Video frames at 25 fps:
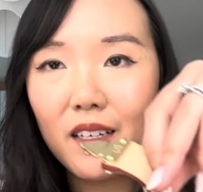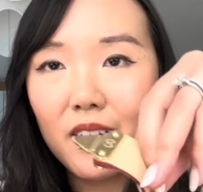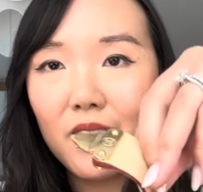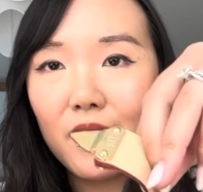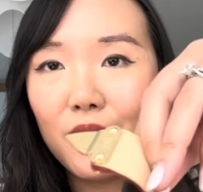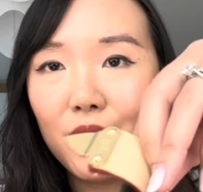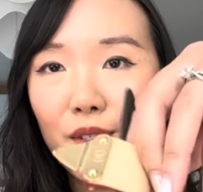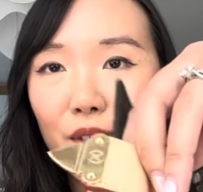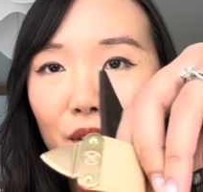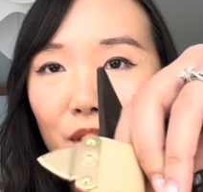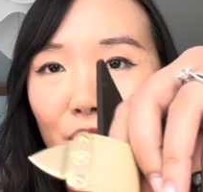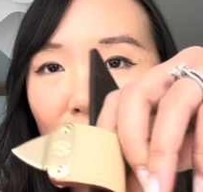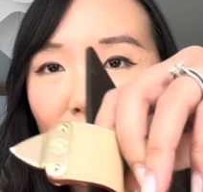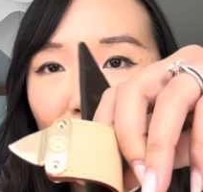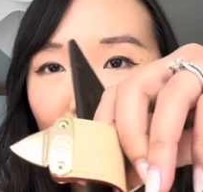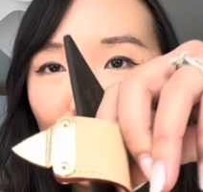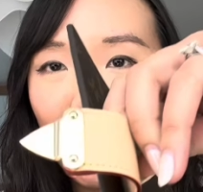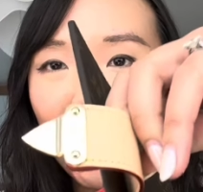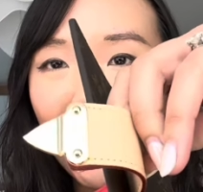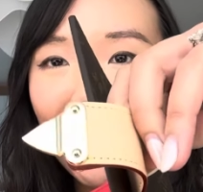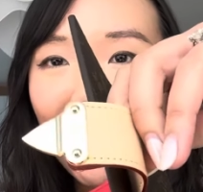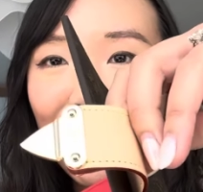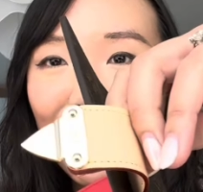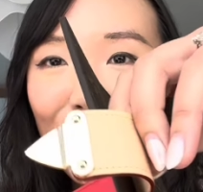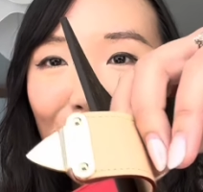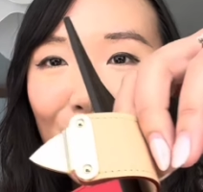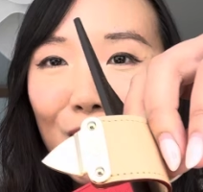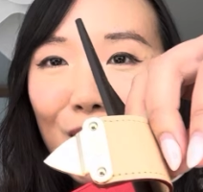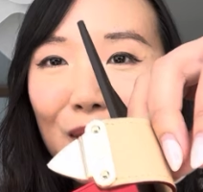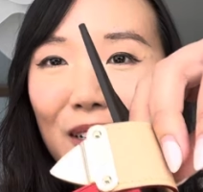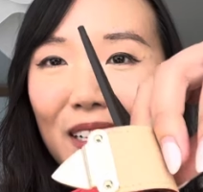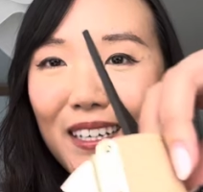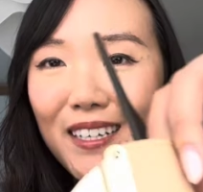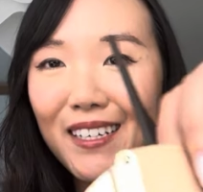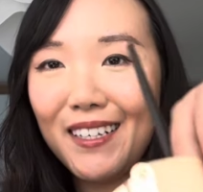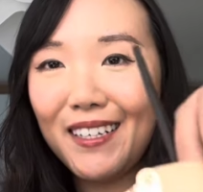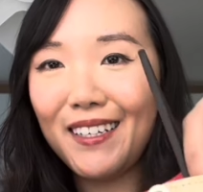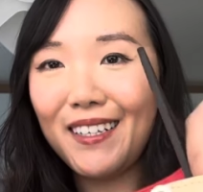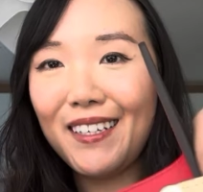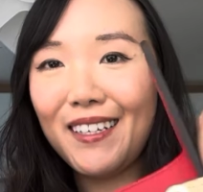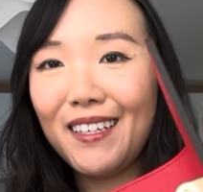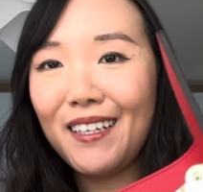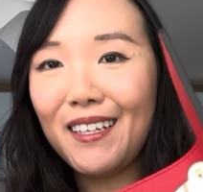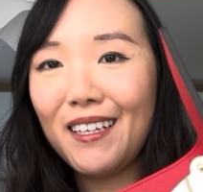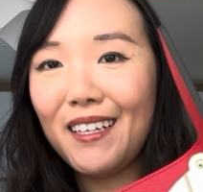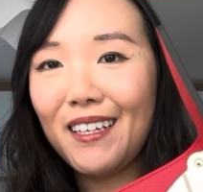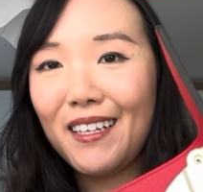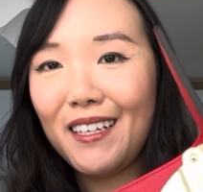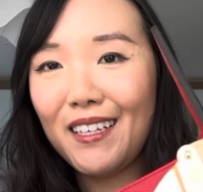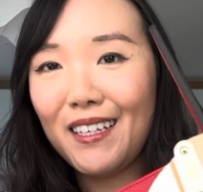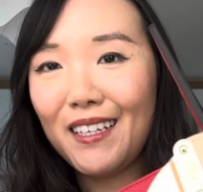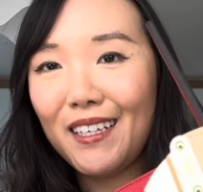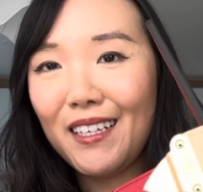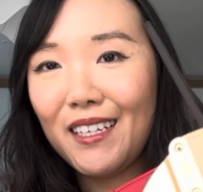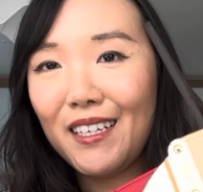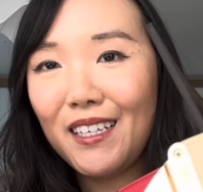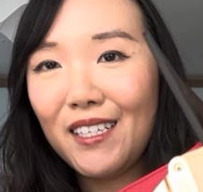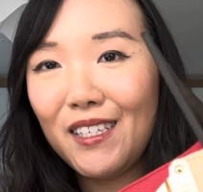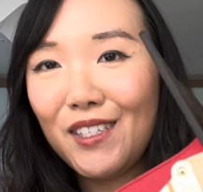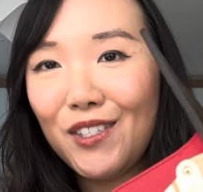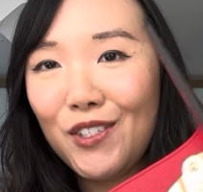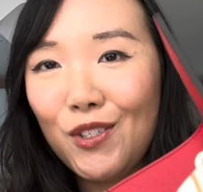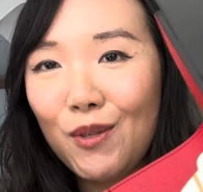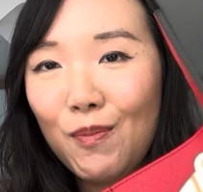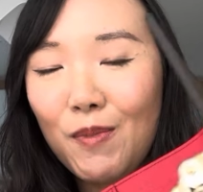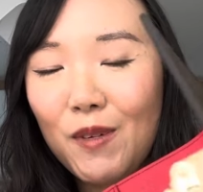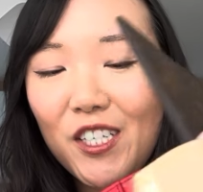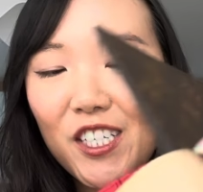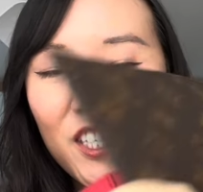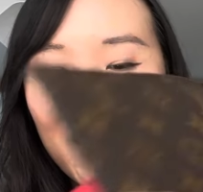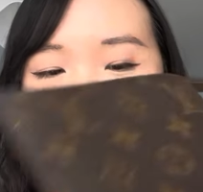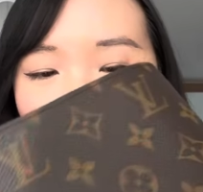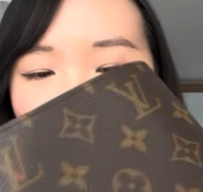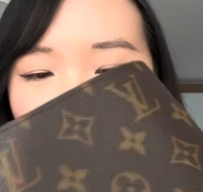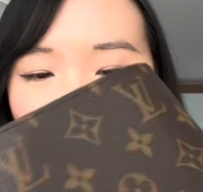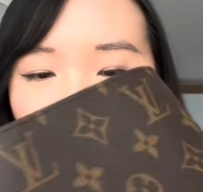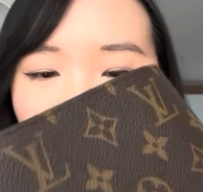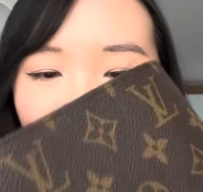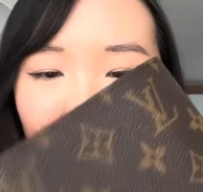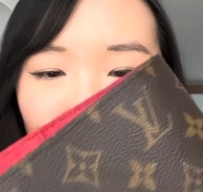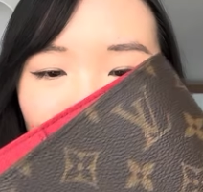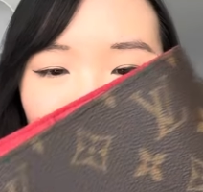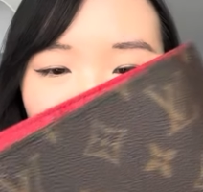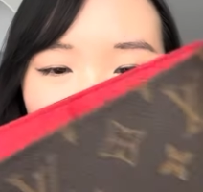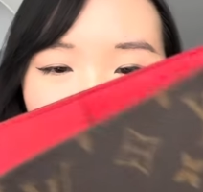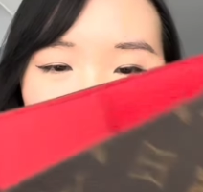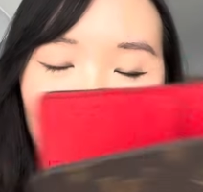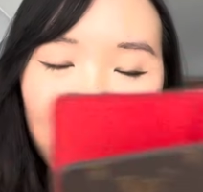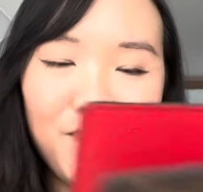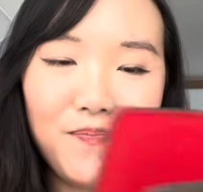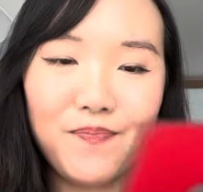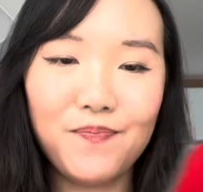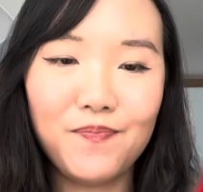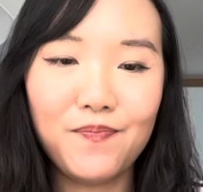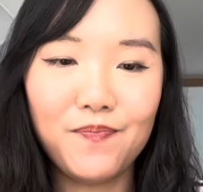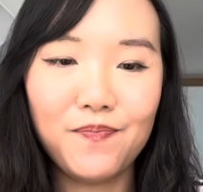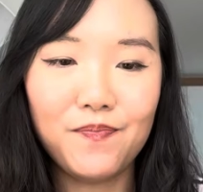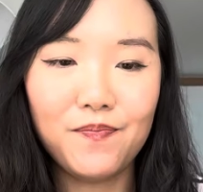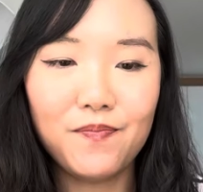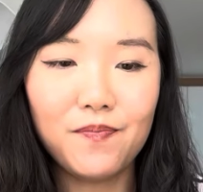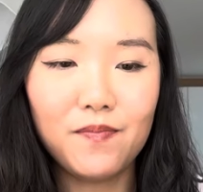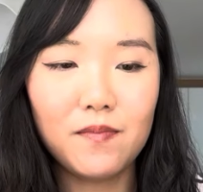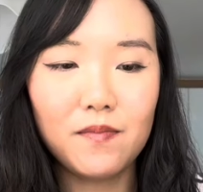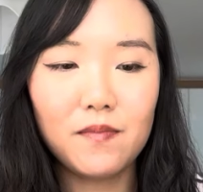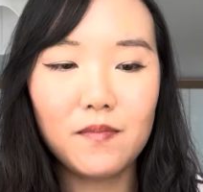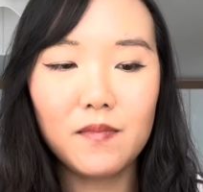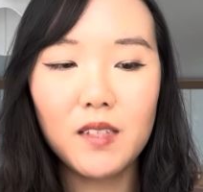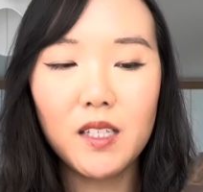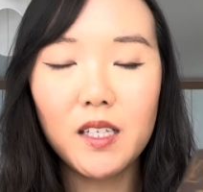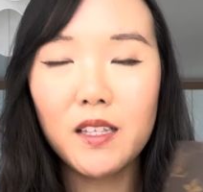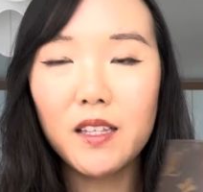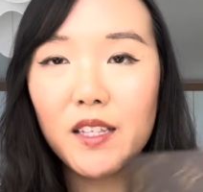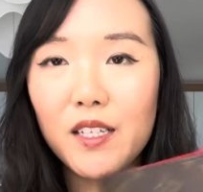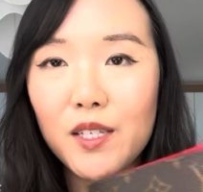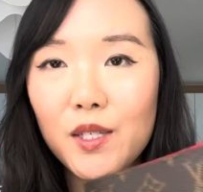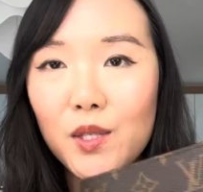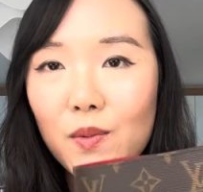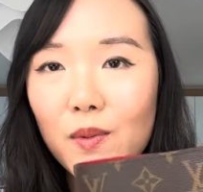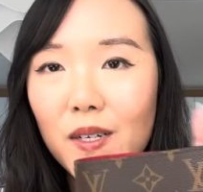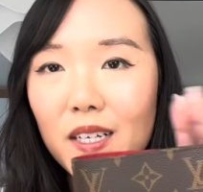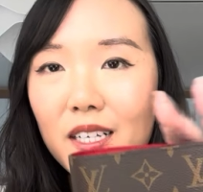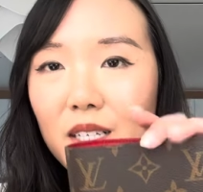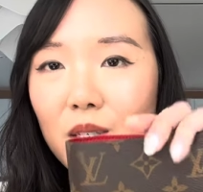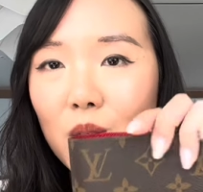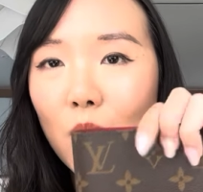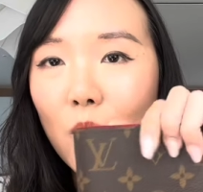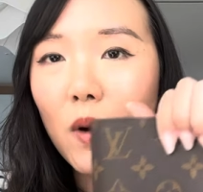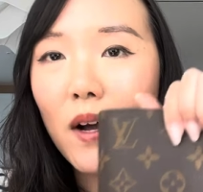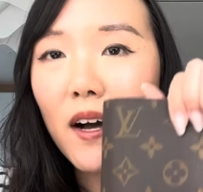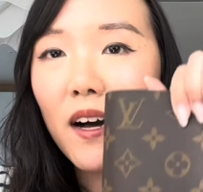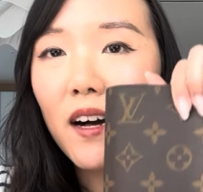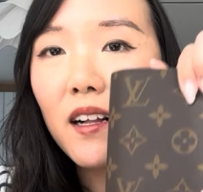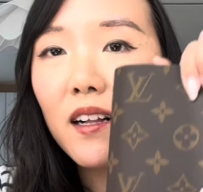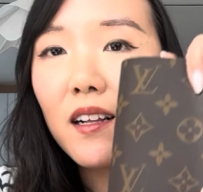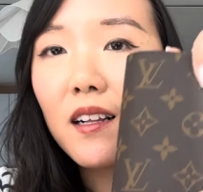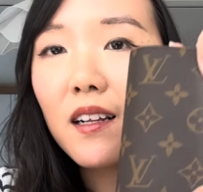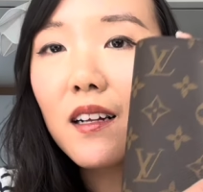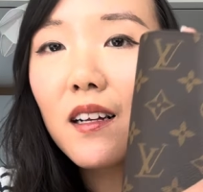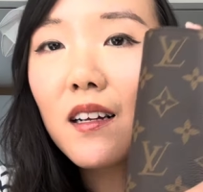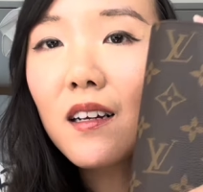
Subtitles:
so there we go, super shiny. And then this one as well.